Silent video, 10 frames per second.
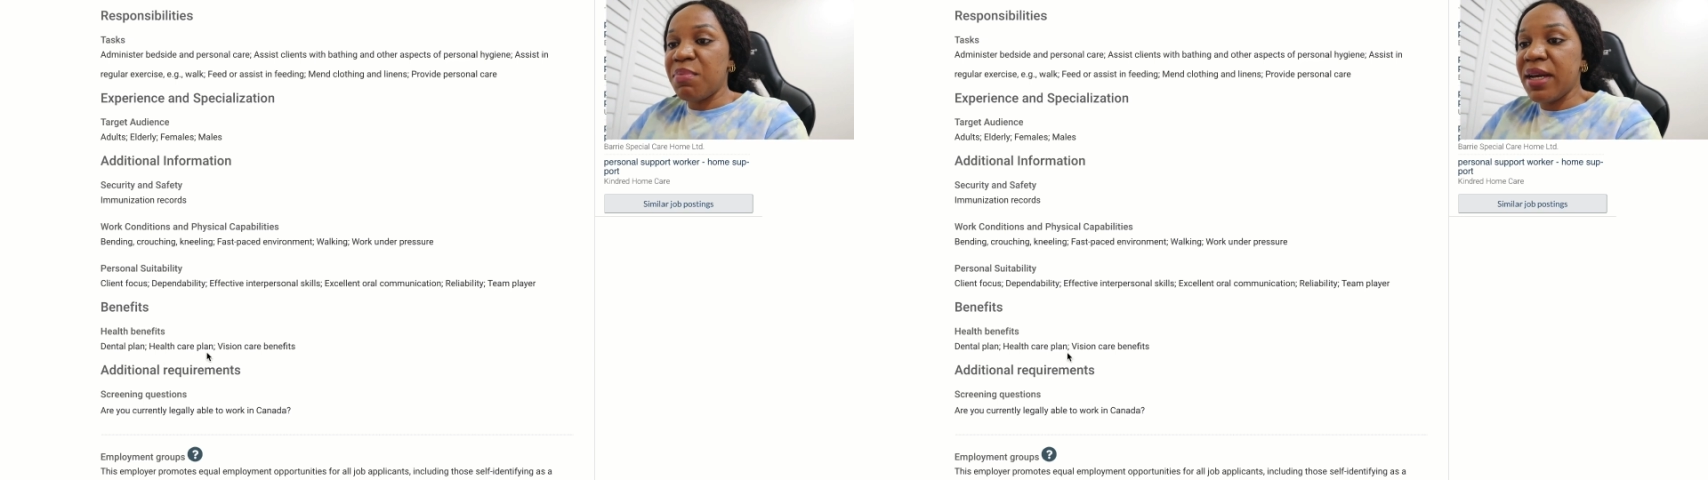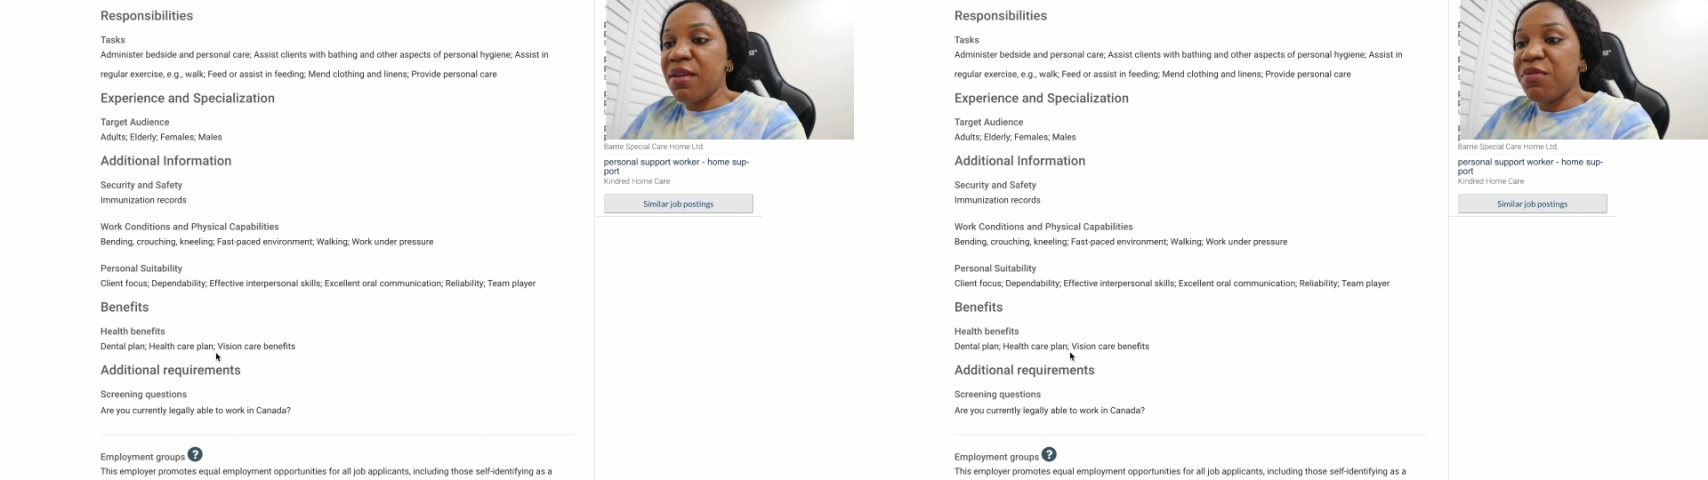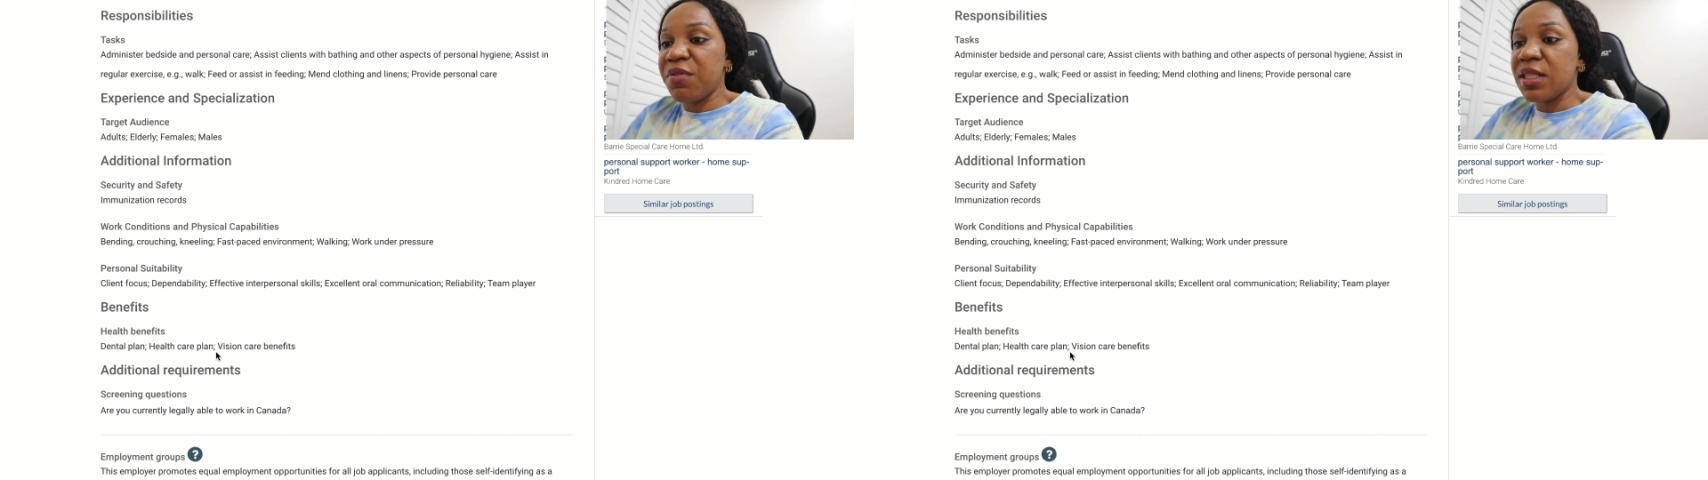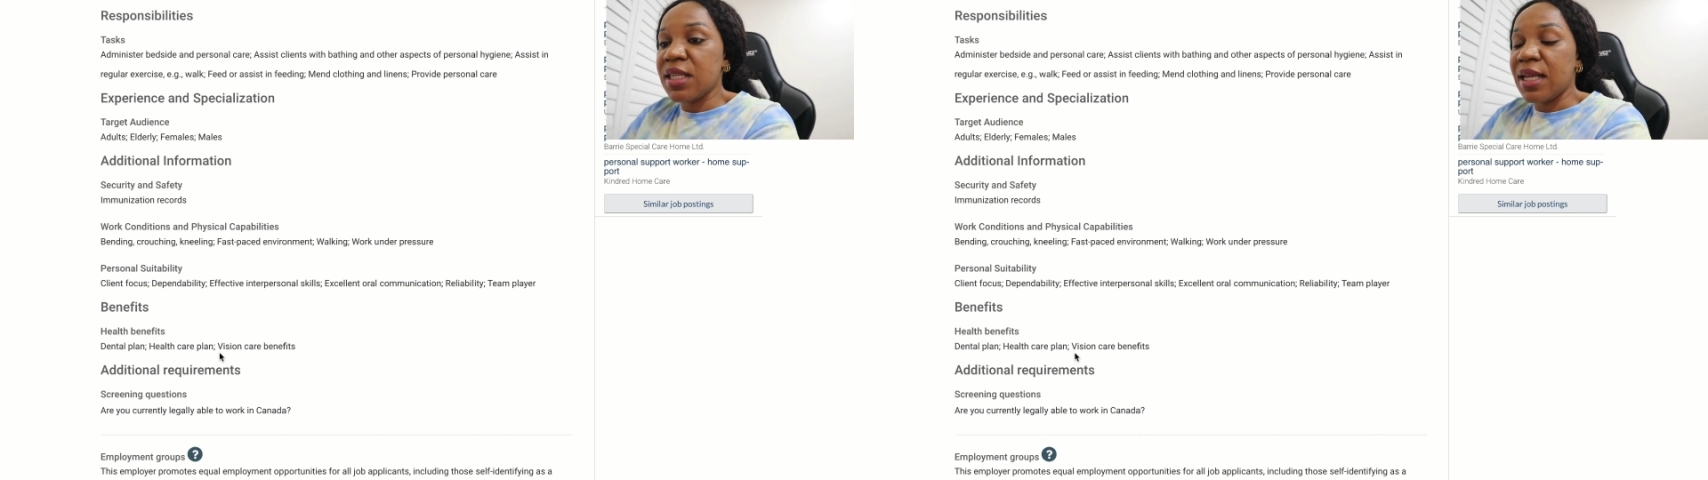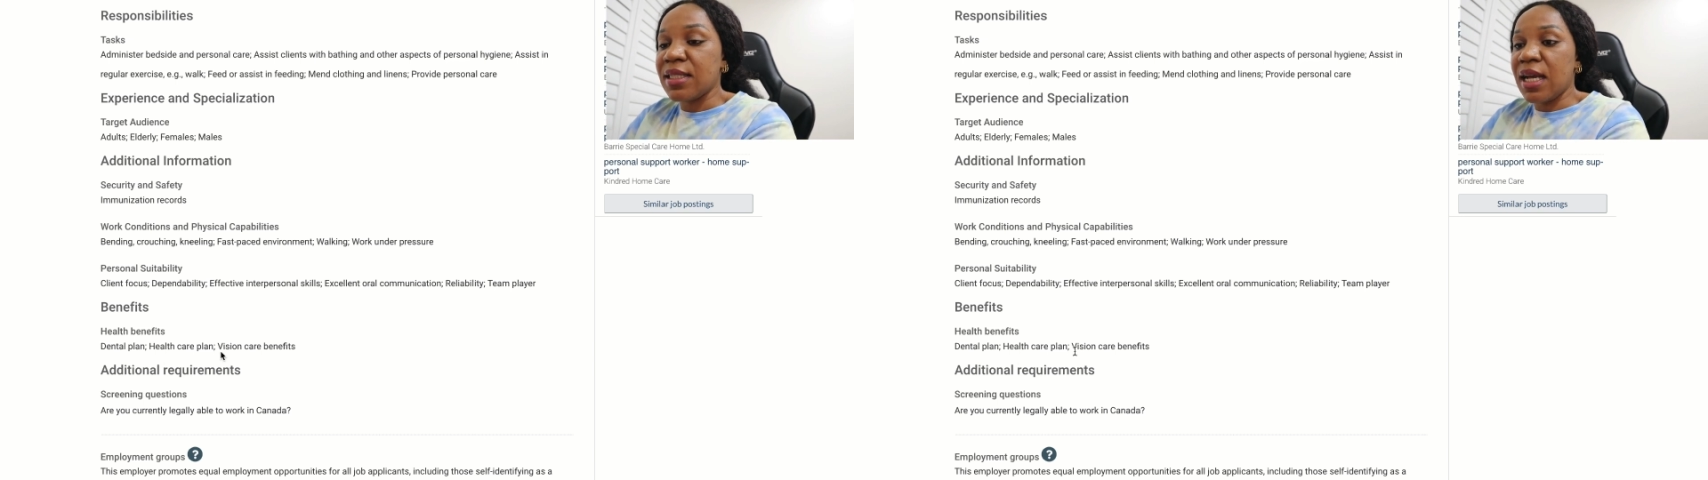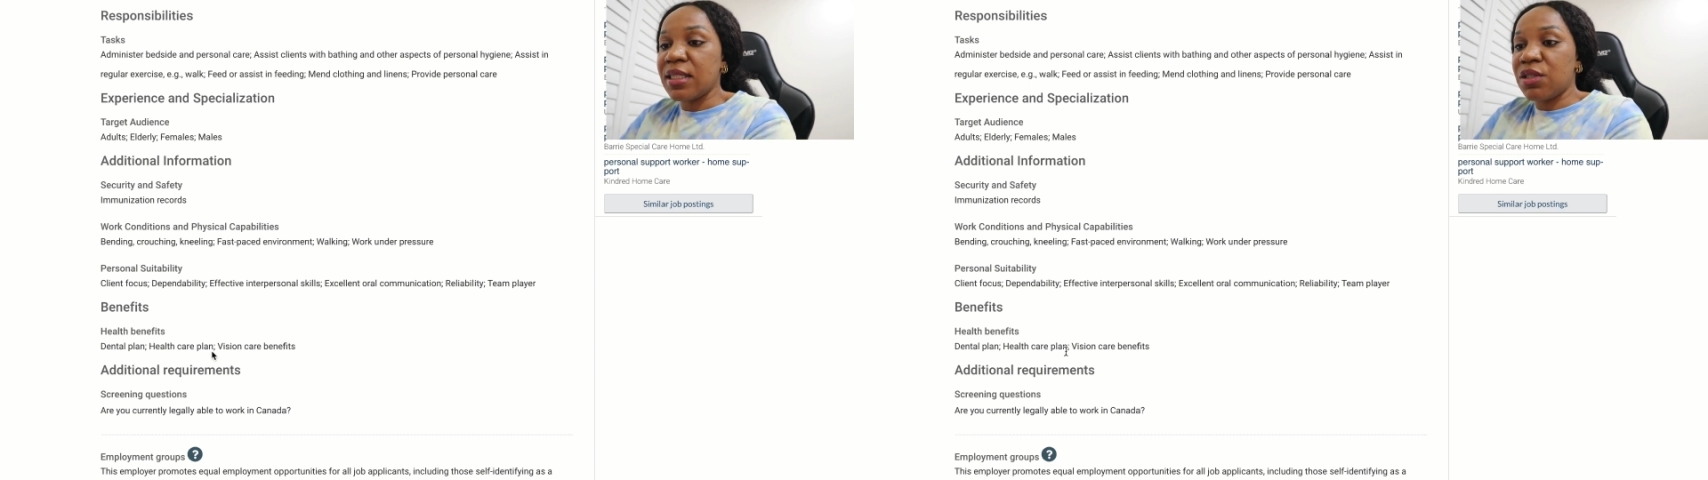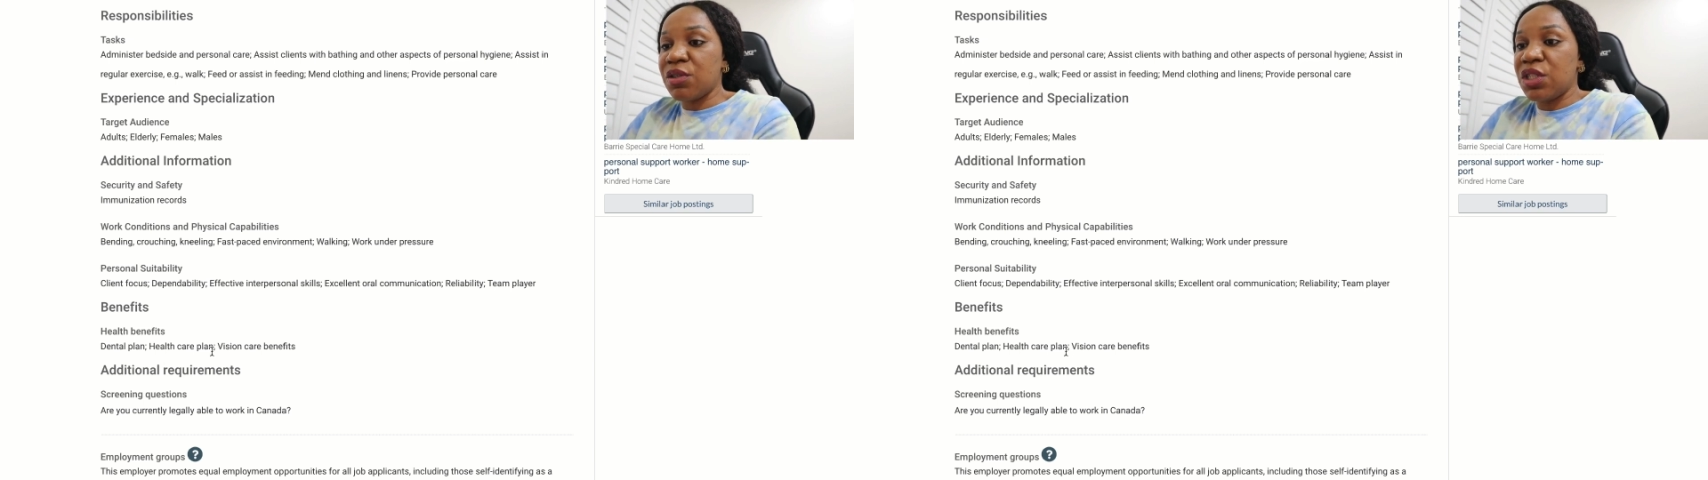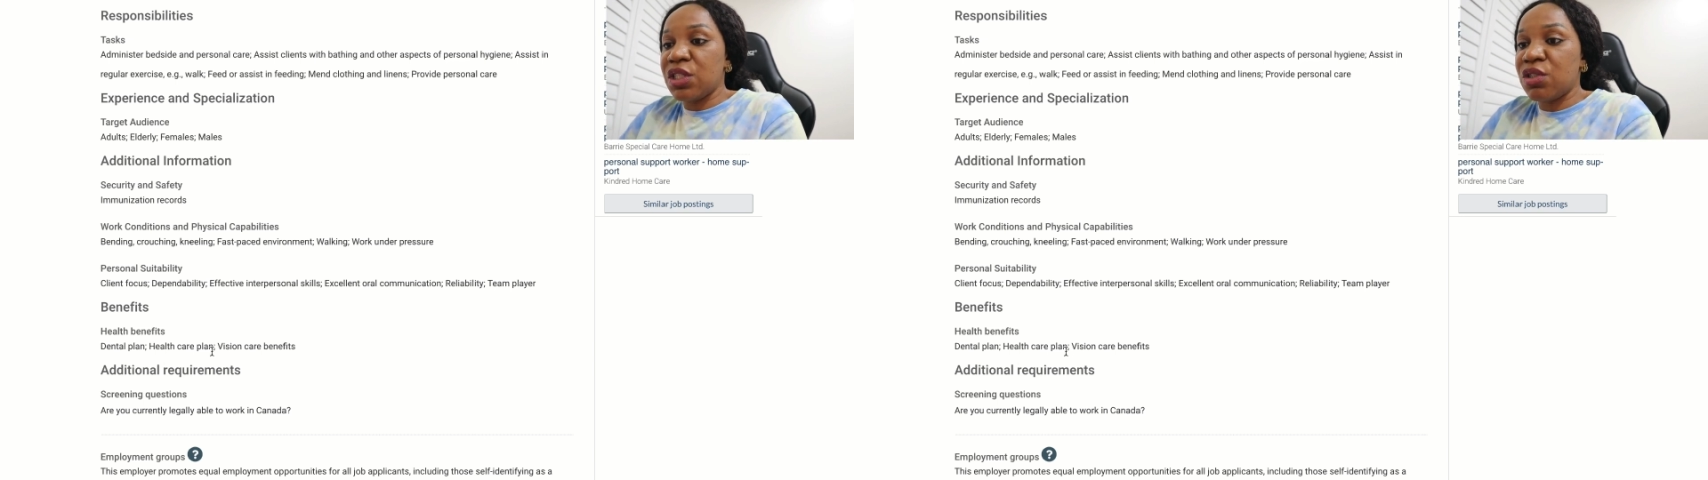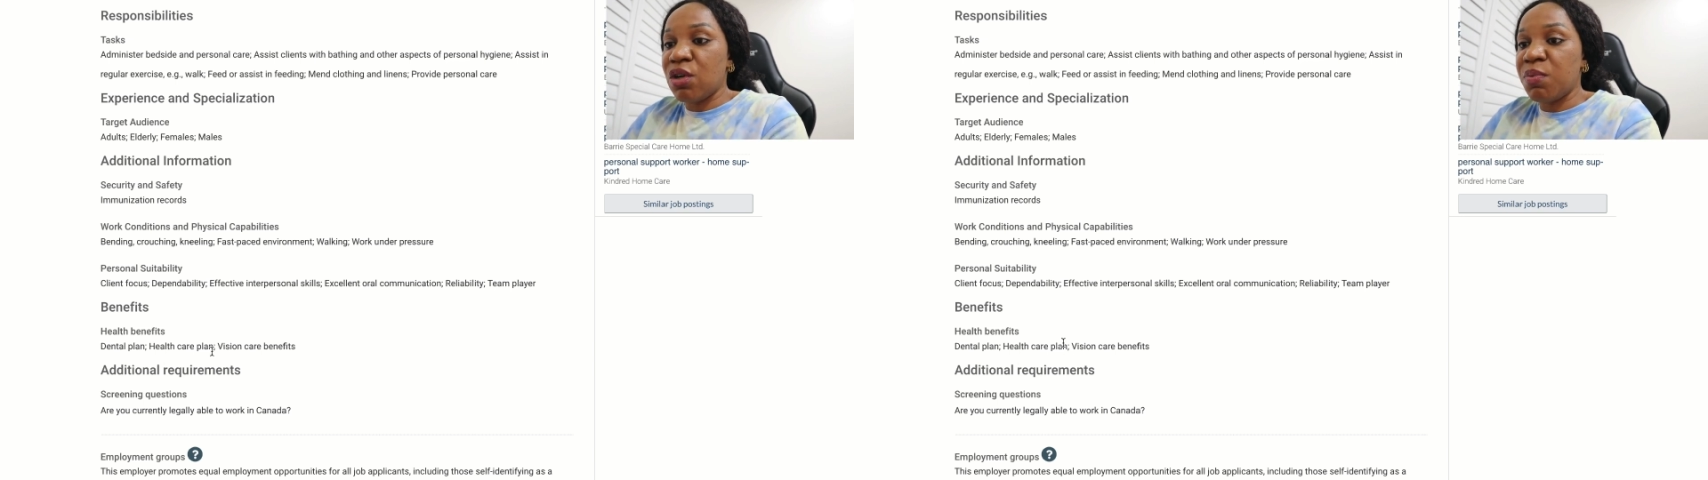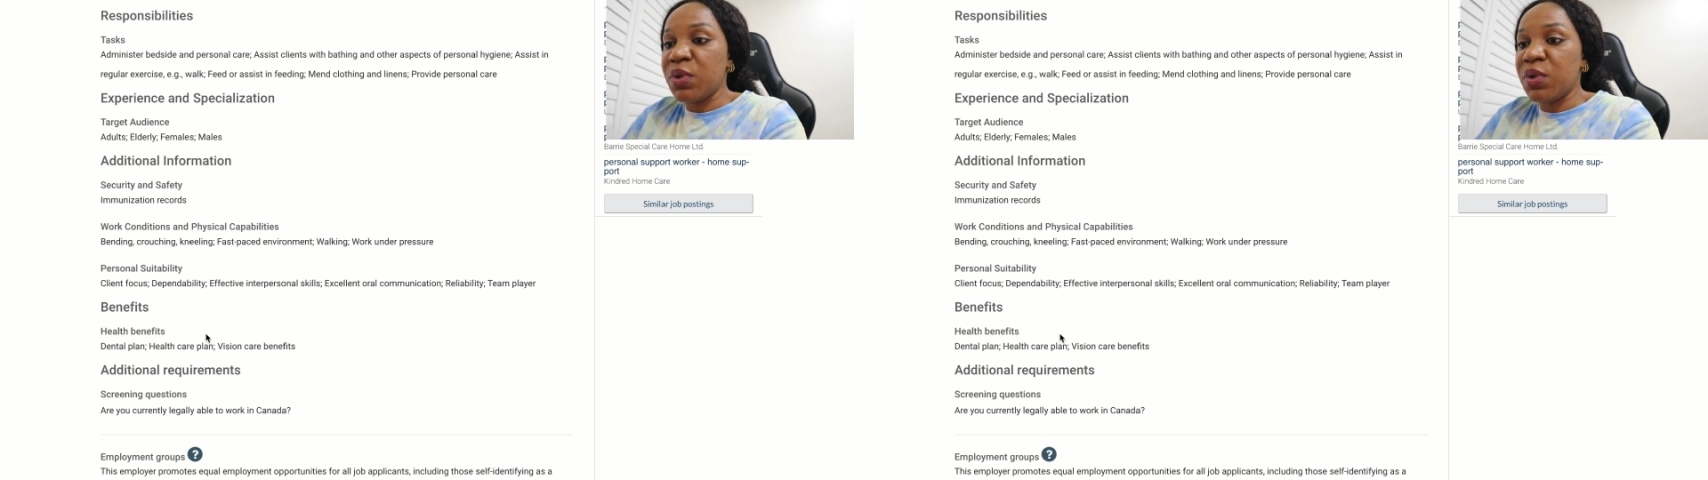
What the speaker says: benefit attached to this job,